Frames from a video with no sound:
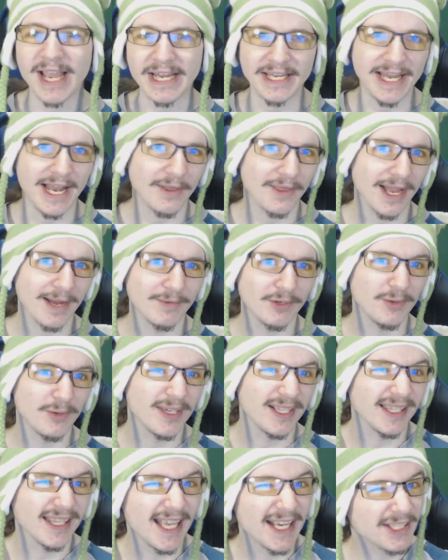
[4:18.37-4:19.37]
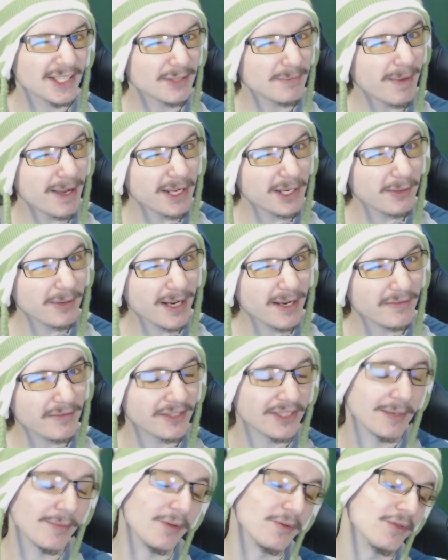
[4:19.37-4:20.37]
And now that I'm doing less
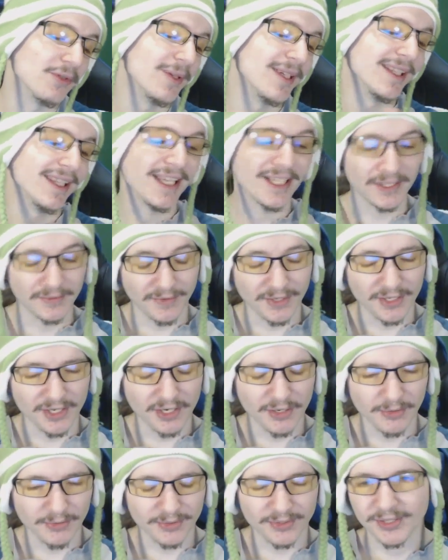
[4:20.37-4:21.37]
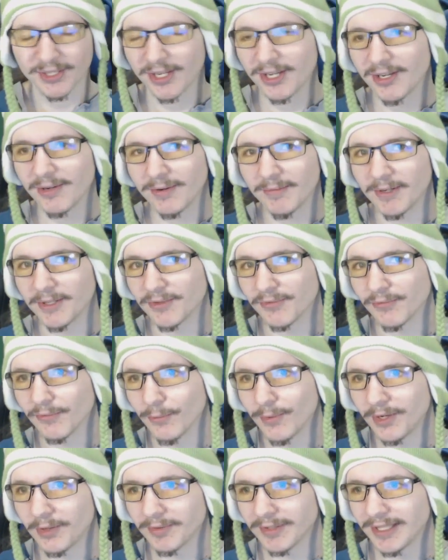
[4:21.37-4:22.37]
Minecraft, and I'm also doing less videos as
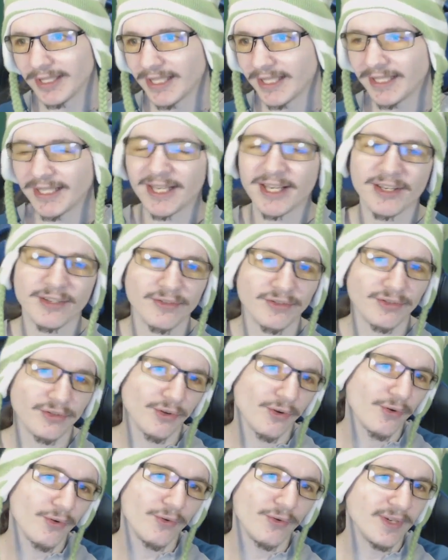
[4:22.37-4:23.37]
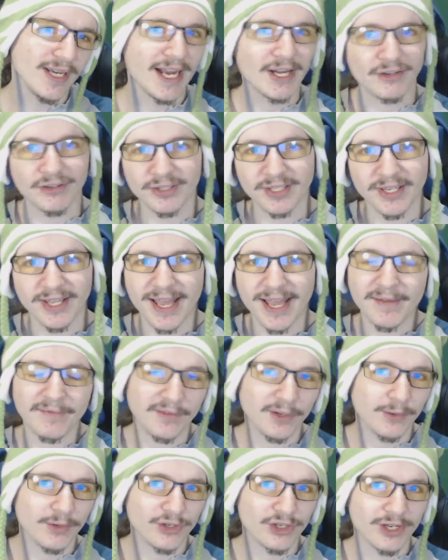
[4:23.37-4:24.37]
frequently, so naturally
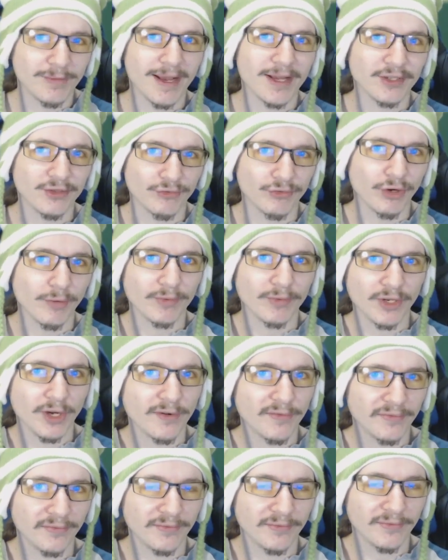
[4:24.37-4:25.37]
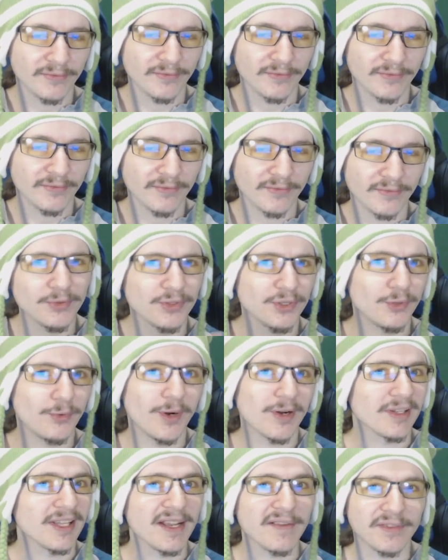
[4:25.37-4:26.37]
that viewership has dropped off, but those
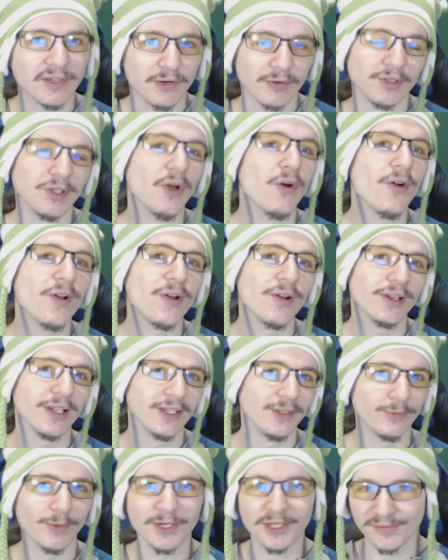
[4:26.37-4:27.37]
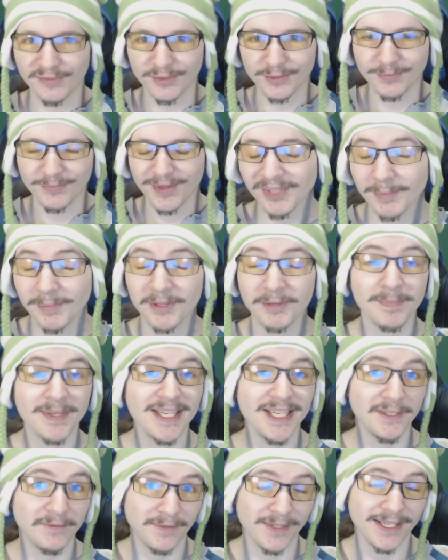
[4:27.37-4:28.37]
who are left are loyal and wonderful. But the
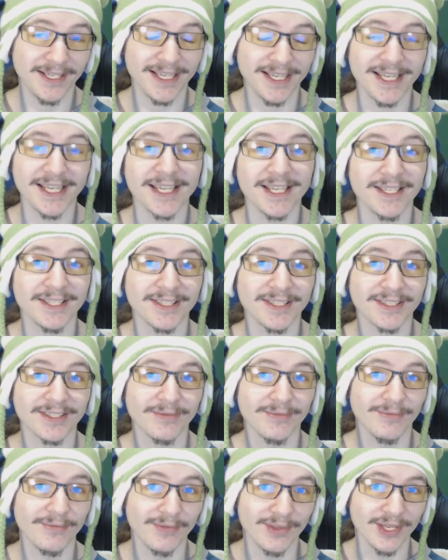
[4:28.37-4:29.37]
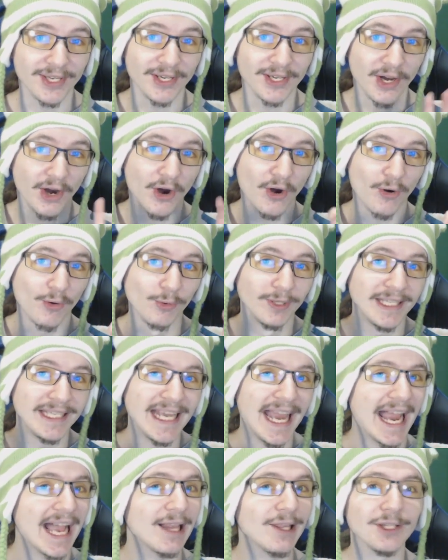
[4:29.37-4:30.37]
big thing is the
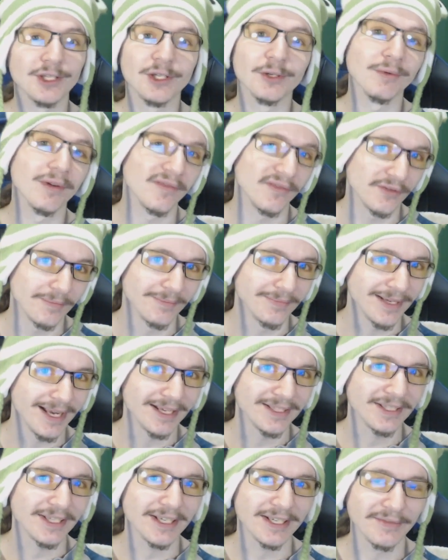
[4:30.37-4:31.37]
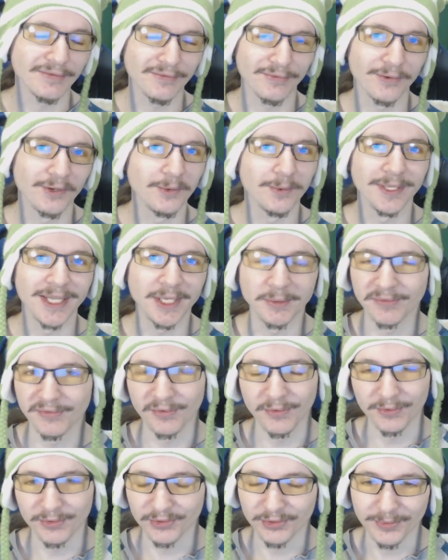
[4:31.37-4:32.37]
holy algorithm, as I frequently
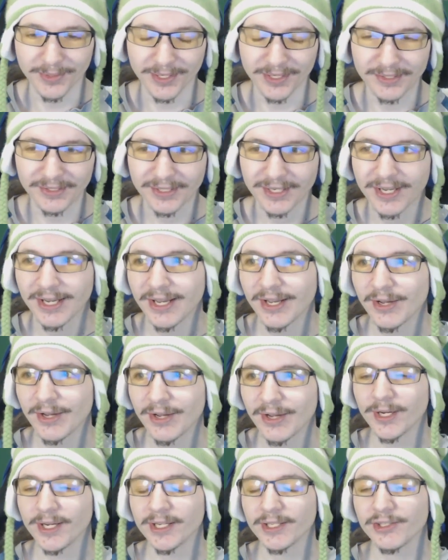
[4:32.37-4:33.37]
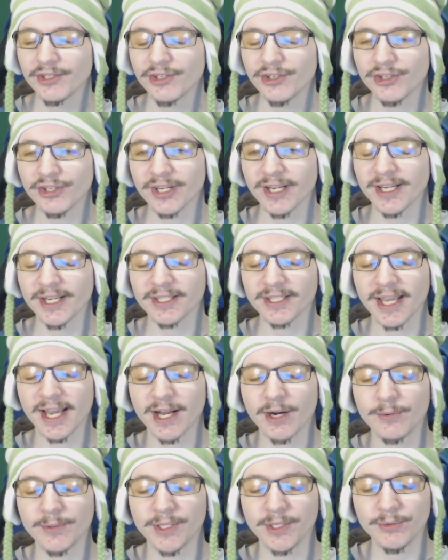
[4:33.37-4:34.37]
refer to it, which is
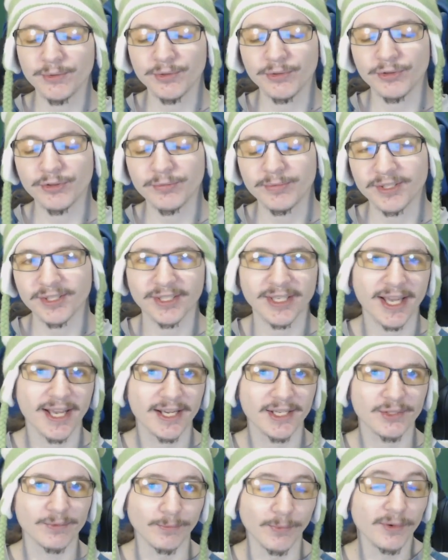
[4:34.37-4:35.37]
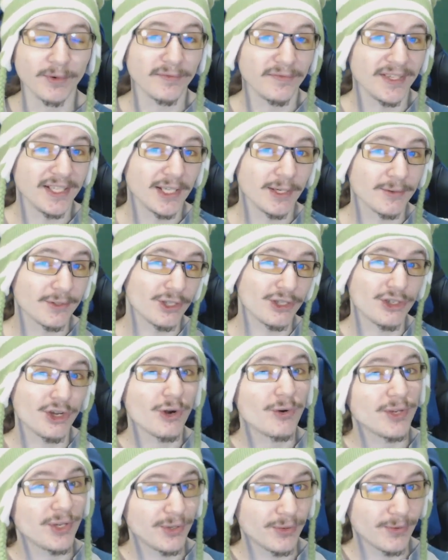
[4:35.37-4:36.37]
how YouTube decides what videos to
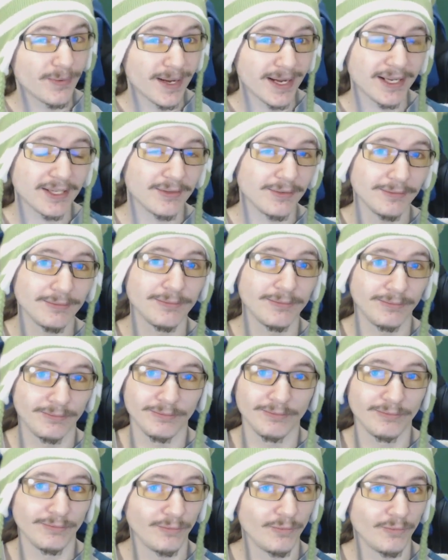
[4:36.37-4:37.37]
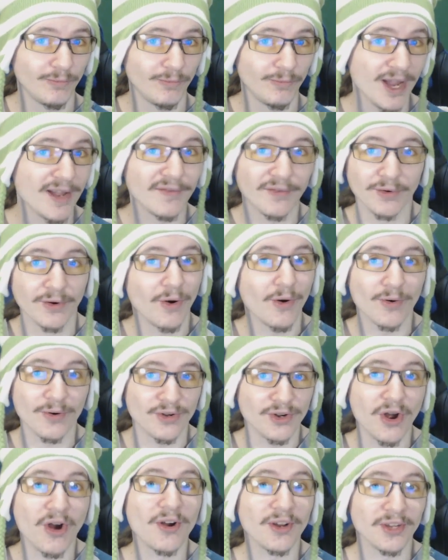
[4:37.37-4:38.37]
show you and whether
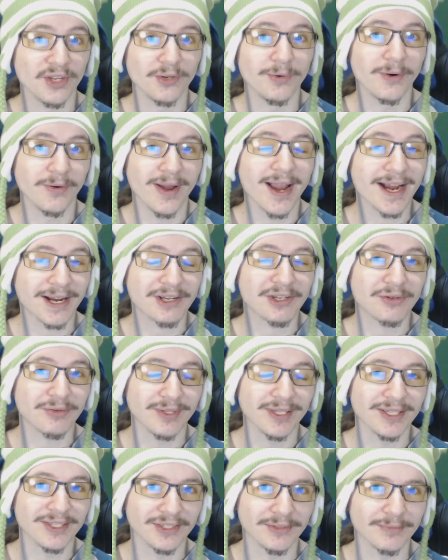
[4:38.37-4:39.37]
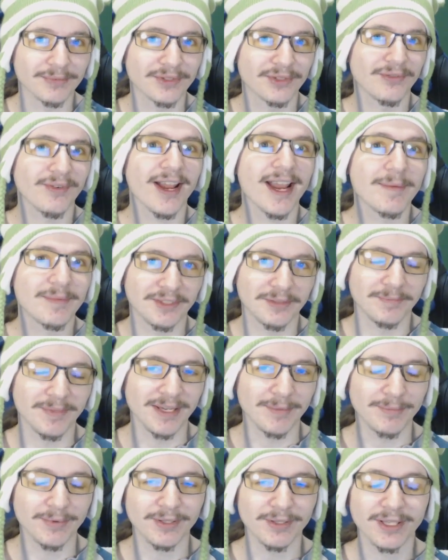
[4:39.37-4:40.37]
or not you are actually subscribed to
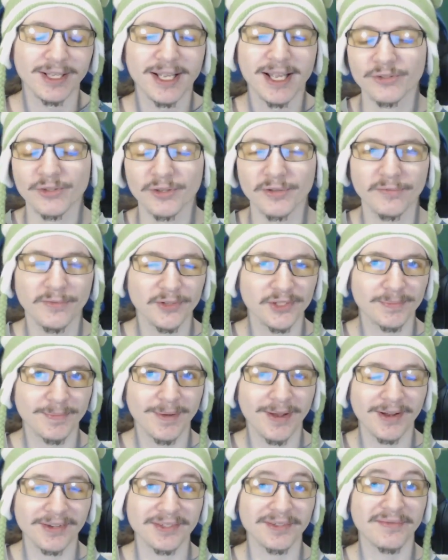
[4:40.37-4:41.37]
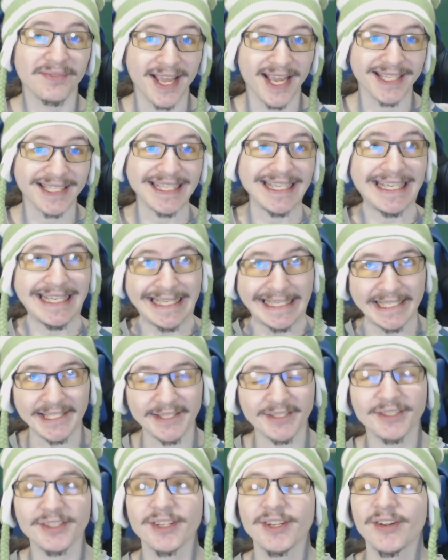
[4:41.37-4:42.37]
people. So the first part of that
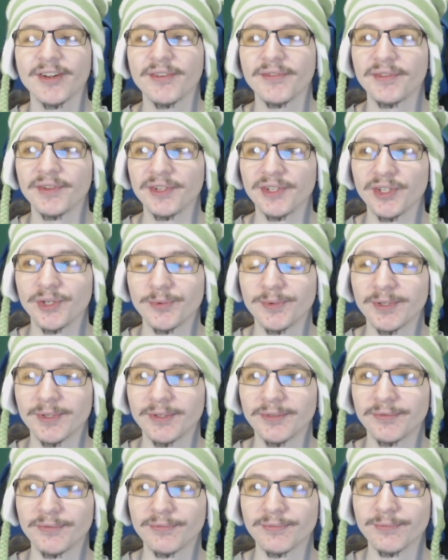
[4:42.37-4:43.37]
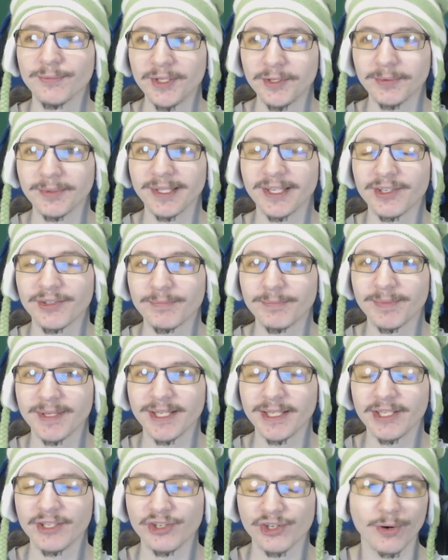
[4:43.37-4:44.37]
is that you will frequently
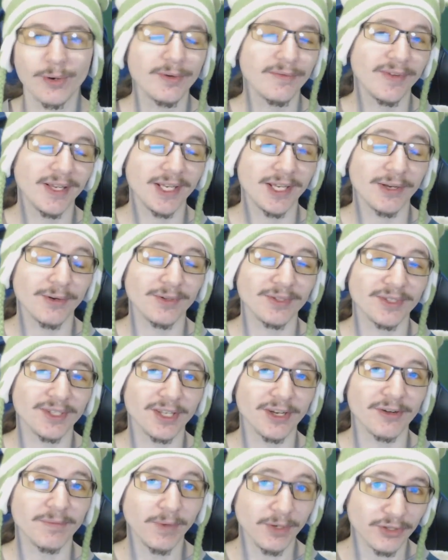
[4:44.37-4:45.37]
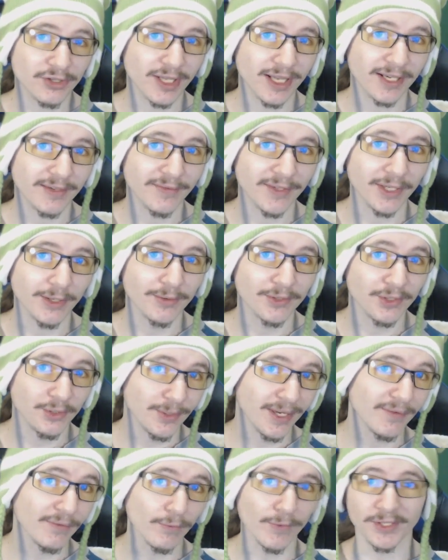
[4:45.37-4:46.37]
be shown videos that are much like videos
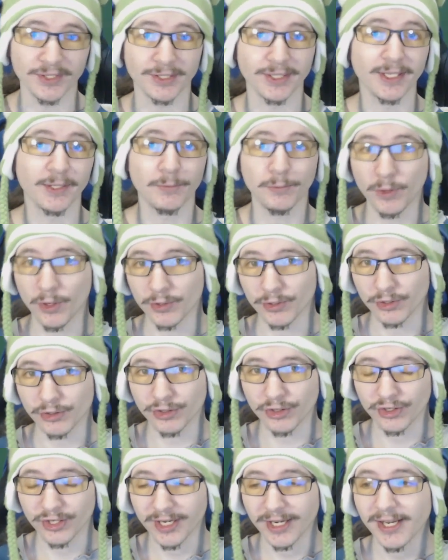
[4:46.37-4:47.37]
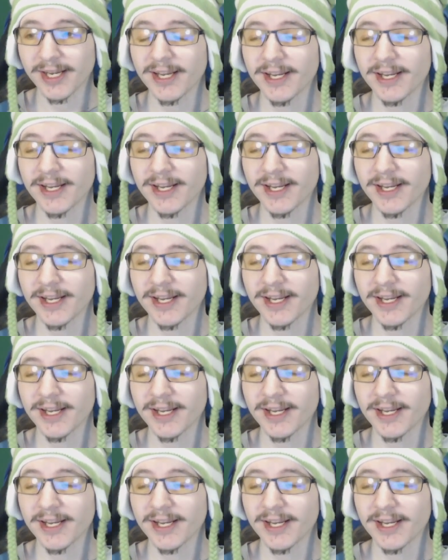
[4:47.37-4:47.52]
you have recently watched.